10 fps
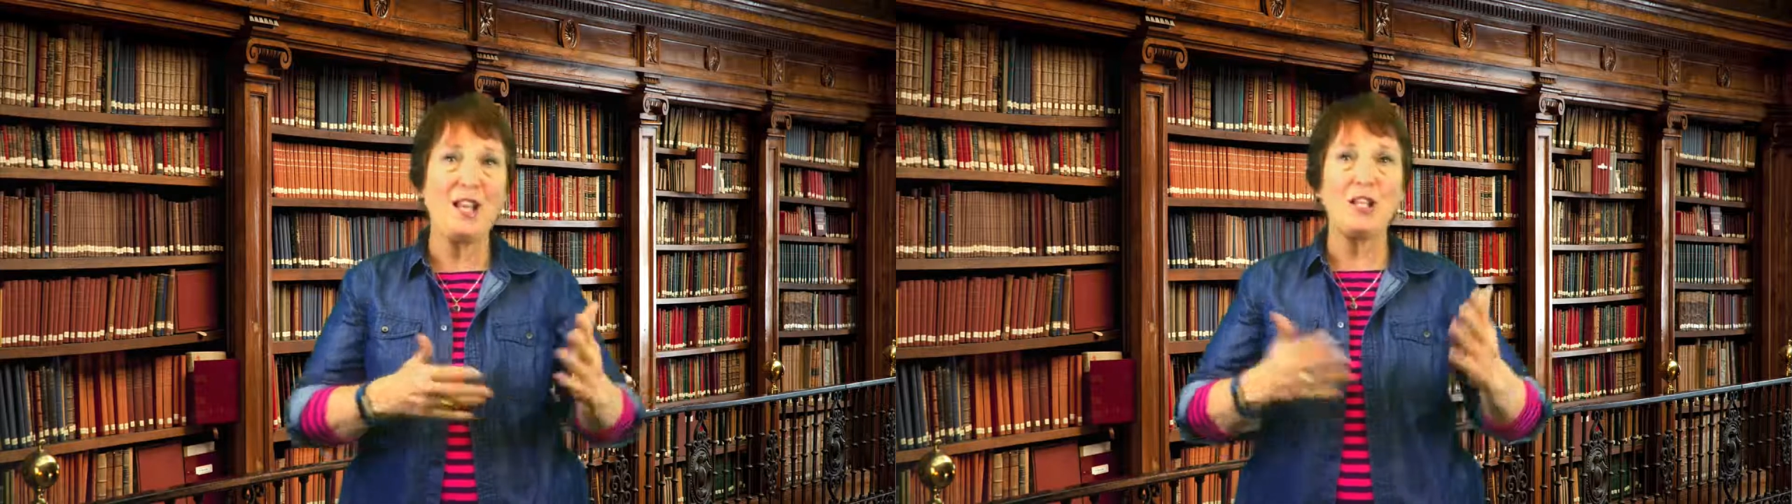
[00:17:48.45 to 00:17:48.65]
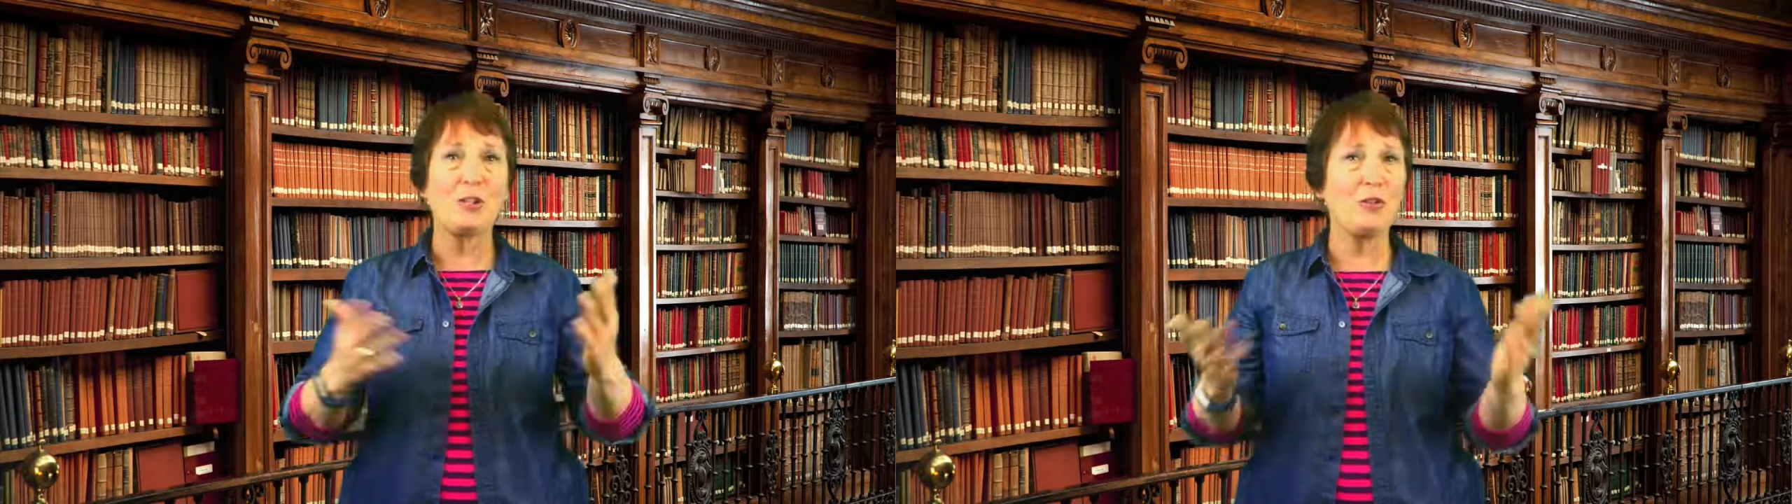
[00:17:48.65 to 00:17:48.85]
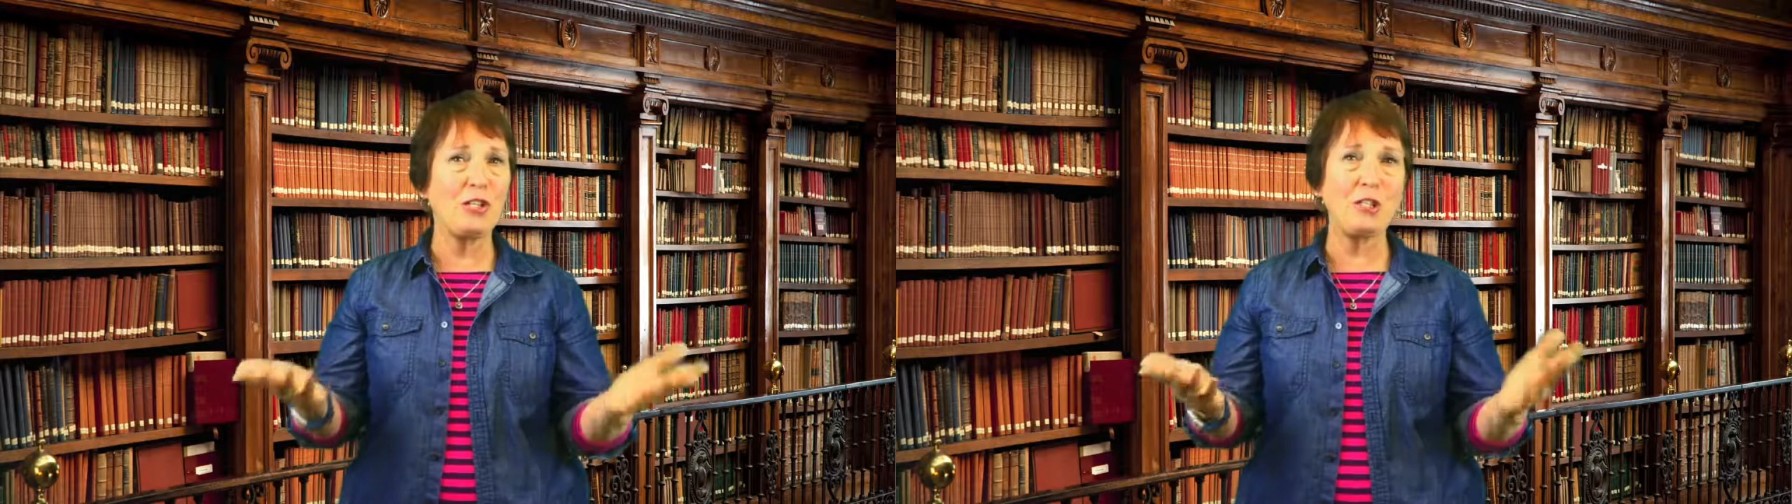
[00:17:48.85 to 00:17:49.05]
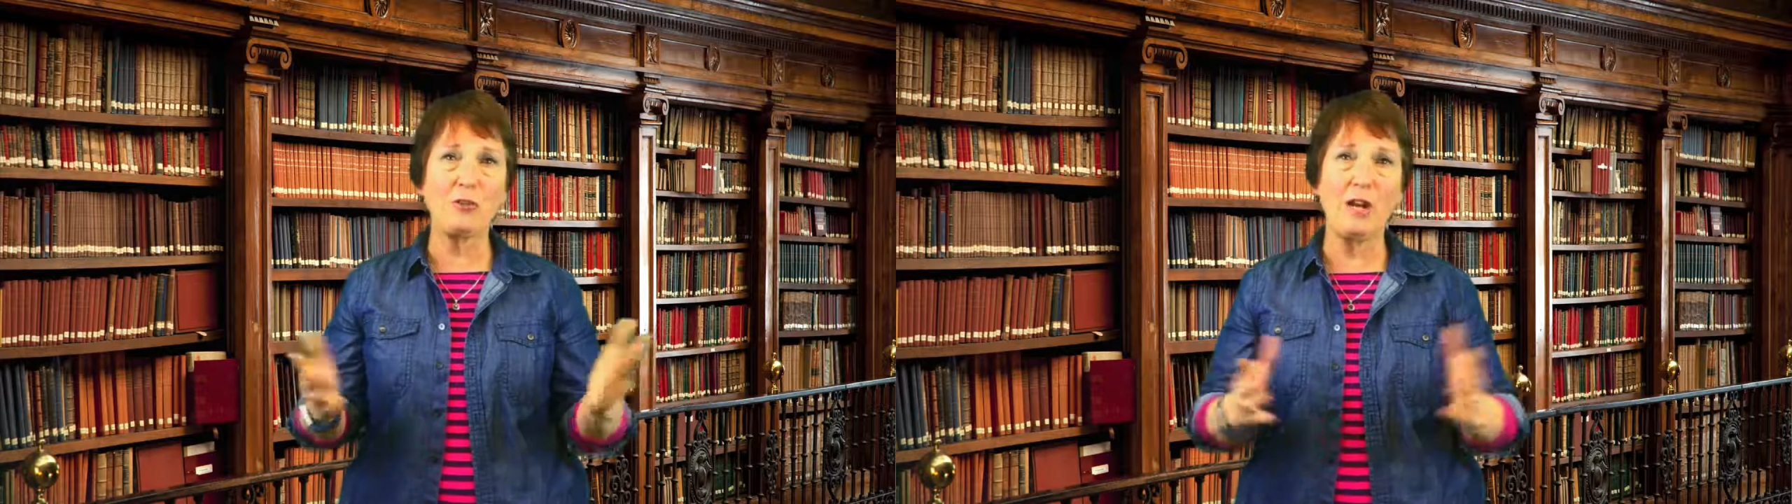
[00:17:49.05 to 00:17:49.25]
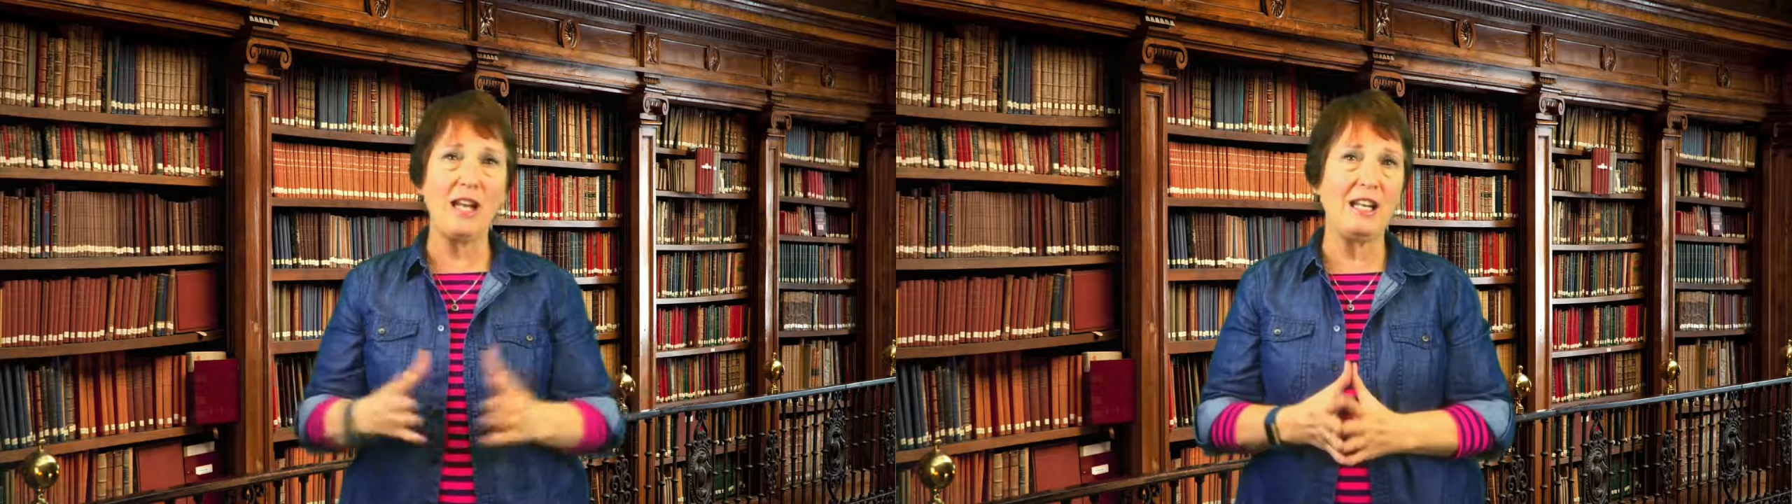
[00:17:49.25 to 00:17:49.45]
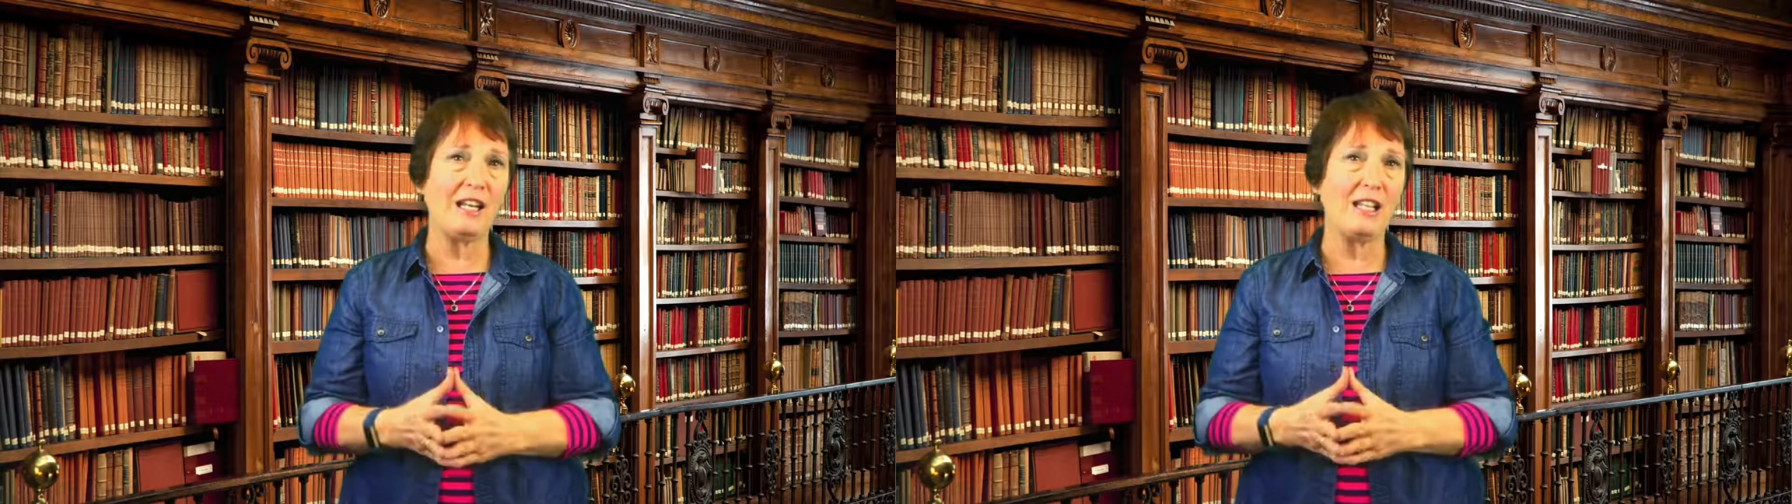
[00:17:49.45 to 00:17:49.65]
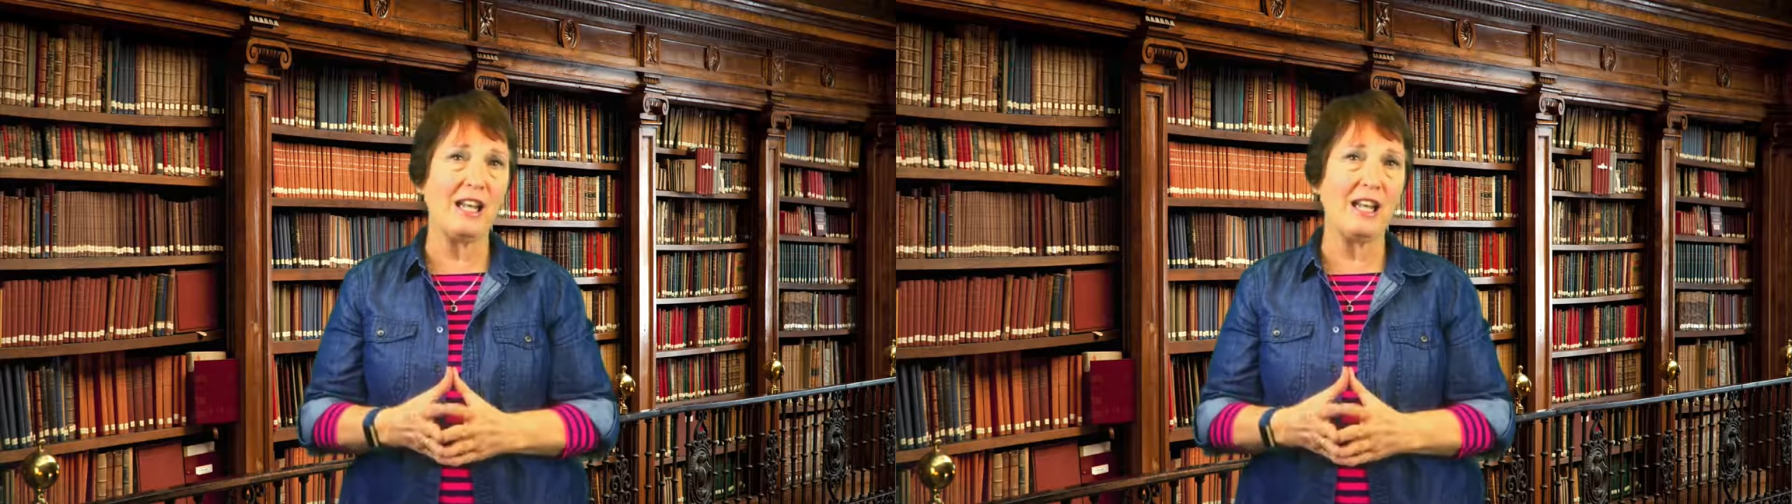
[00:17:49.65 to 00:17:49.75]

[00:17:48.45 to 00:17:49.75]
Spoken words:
So this training